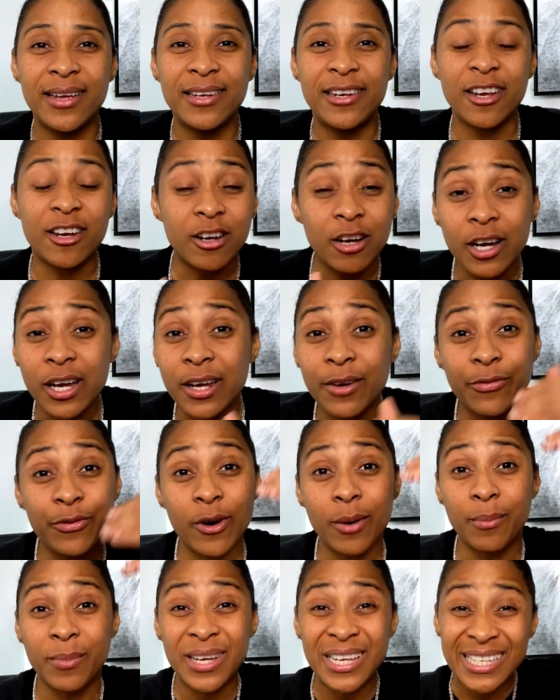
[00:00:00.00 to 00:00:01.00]
They're cooking
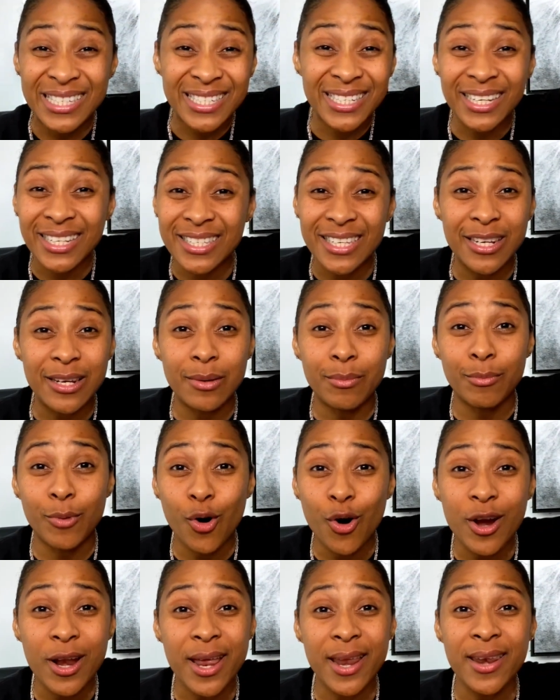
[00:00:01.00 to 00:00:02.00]
from 6 in the
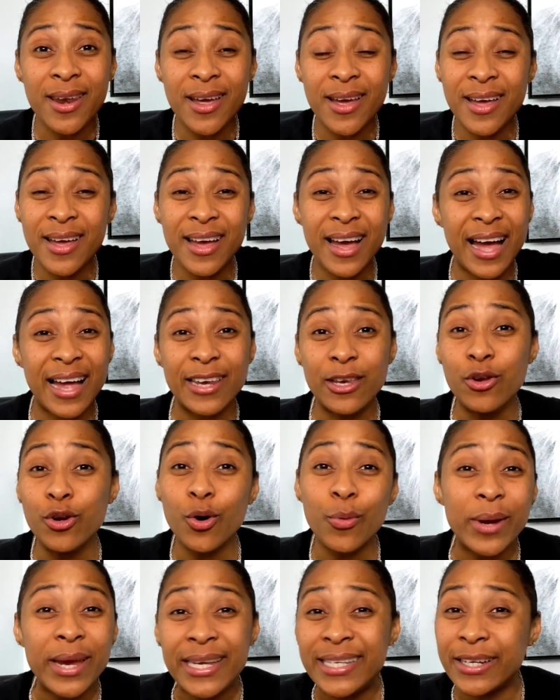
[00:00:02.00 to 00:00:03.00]
morning and you
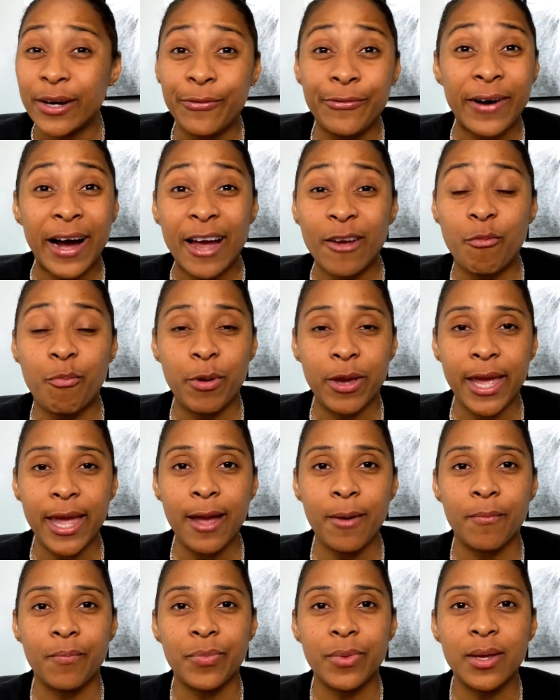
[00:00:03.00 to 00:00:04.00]
don't eat till 5
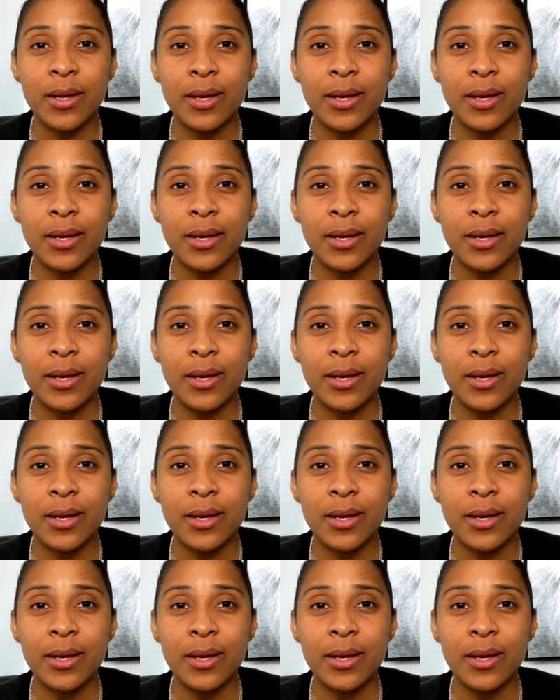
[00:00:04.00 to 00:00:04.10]
p.m